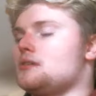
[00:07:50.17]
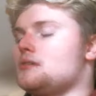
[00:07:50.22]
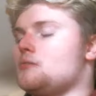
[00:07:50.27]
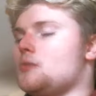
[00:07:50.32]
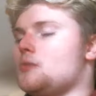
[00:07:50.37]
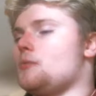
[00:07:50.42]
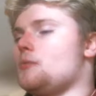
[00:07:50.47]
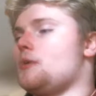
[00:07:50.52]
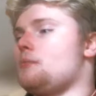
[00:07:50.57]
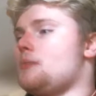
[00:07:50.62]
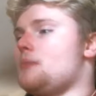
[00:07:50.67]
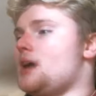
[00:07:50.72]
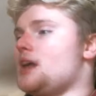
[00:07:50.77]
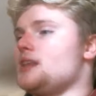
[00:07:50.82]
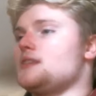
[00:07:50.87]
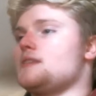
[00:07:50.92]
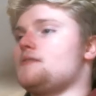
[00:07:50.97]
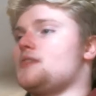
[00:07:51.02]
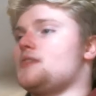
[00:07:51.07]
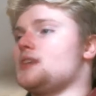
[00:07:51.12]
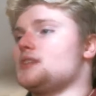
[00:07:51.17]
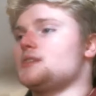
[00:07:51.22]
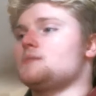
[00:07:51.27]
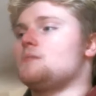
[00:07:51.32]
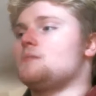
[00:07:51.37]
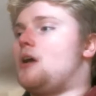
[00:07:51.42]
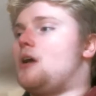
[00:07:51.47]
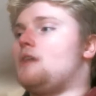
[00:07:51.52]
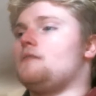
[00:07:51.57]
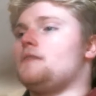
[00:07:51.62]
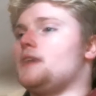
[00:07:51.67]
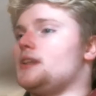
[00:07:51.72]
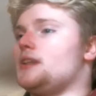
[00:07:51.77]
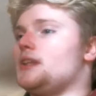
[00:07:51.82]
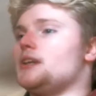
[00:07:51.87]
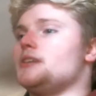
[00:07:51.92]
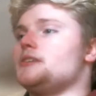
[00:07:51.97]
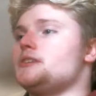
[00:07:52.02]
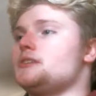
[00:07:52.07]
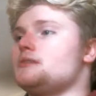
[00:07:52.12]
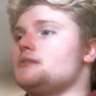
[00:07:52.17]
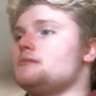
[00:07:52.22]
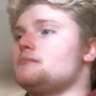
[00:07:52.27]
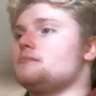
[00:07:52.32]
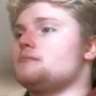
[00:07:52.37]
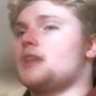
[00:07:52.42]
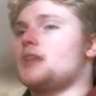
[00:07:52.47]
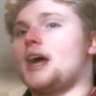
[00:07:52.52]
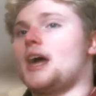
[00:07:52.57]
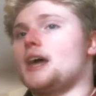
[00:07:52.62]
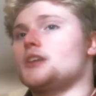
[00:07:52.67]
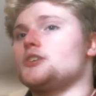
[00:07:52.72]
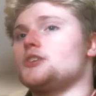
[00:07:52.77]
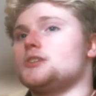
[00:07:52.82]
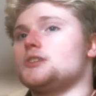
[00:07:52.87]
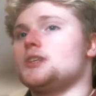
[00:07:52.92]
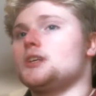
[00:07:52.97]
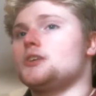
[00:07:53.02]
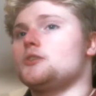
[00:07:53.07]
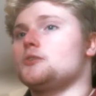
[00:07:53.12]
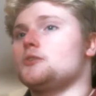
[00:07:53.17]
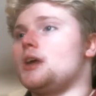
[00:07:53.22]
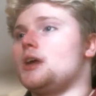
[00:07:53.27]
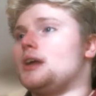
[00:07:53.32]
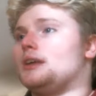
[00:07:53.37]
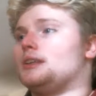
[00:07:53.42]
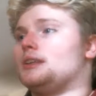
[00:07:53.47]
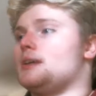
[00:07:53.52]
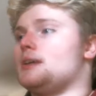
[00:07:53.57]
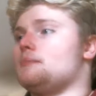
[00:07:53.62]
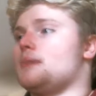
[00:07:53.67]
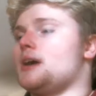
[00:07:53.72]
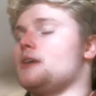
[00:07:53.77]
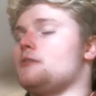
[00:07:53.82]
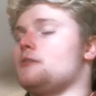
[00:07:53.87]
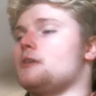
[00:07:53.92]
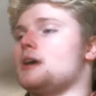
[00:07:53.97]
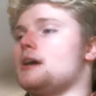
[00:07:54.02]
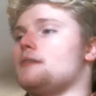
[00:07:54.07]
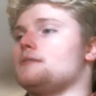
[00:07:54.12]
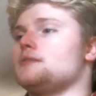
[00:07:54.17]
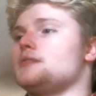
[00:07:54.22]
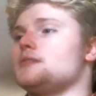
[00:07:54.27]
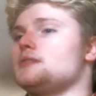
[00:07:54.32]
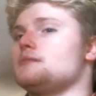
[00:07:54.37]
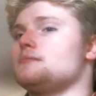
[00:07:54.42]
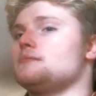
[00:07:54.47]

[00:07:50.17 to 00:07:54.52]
What remains of this small village that actually did create in Minecraft?